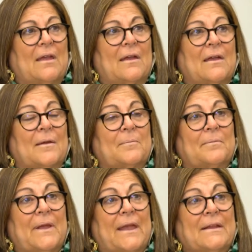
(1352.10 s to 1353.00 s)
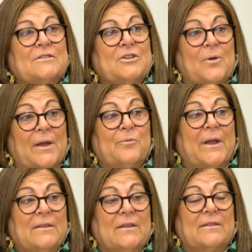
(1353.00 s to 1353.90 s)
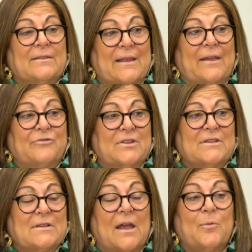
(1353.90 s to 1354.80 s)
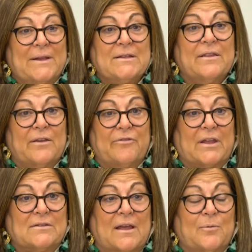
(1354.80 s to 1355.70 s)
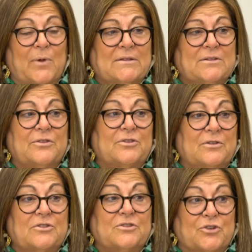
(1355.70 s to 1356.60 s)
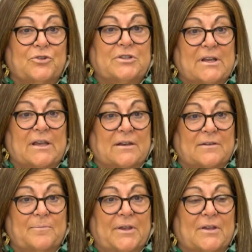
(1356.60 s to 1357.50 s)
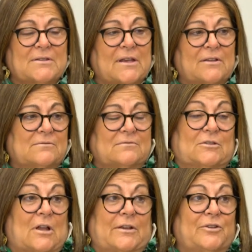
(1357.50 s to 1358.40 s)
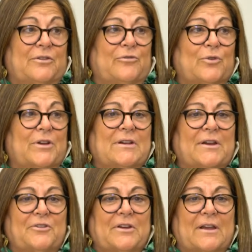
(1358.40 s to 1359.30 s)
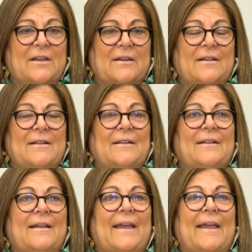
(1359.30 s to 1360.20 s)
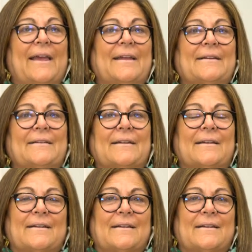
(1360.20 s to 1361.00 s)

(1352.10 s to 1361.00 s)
And so I read that after this, I went to the event. I went to the dessert ticket because I couldn't afford a dinner ticket. And